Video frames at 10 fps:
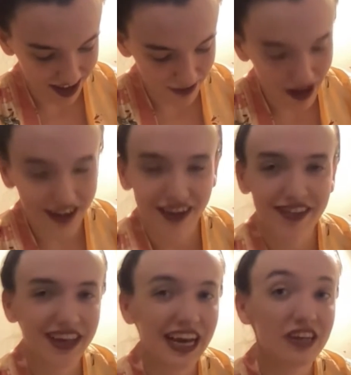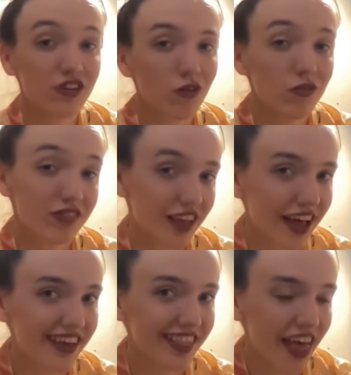I'm not gonna say I don't
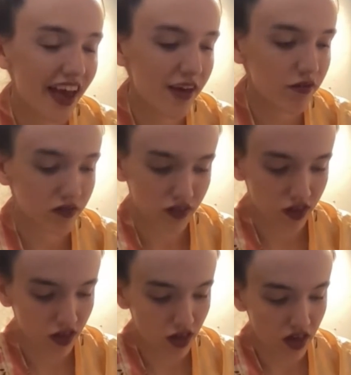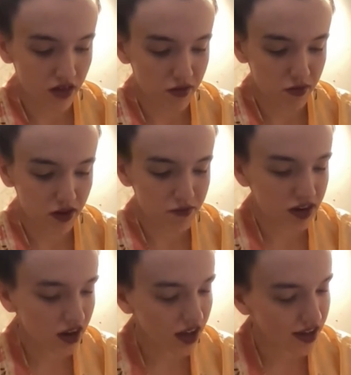like life, but it'd
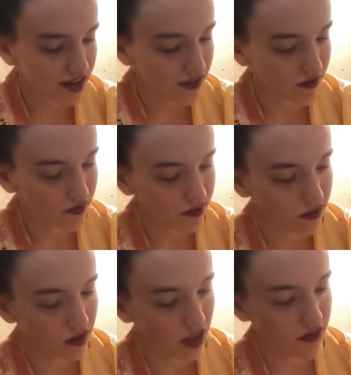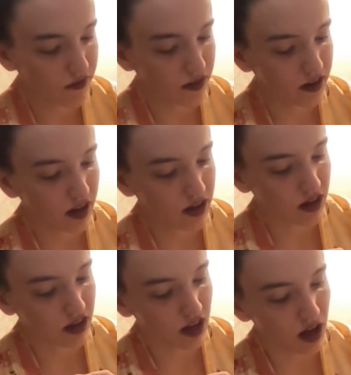be nice if life could take a